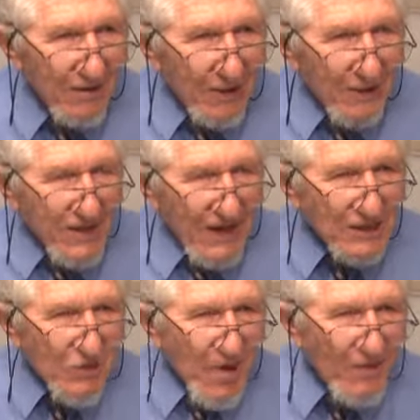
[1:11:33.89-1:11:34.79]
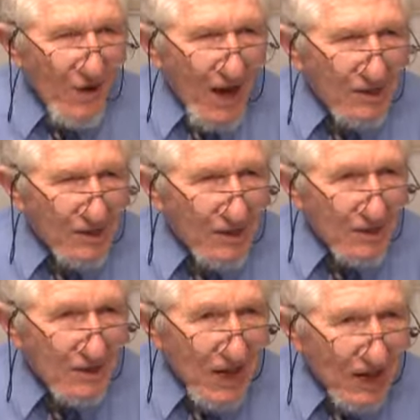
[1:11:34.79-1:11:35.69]
because that stream of consciousness
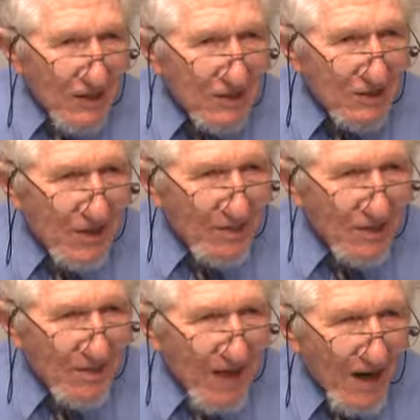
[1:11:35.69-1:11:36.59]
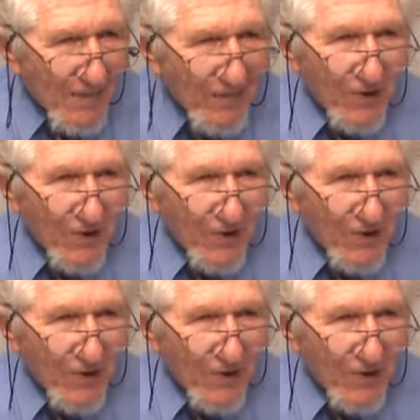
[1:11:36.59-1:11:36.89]
is telling you something about him.